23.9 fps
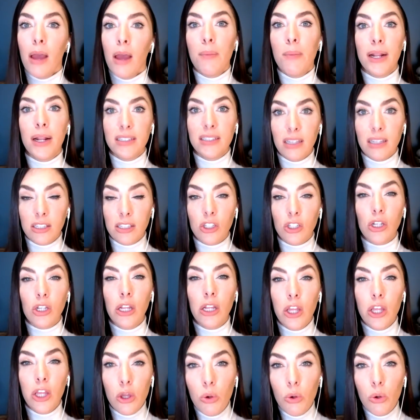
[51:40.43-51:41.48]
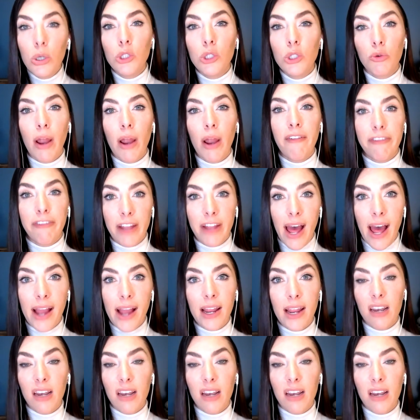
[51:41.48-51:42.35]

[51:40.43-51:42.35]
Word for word: because this is a huge red flag.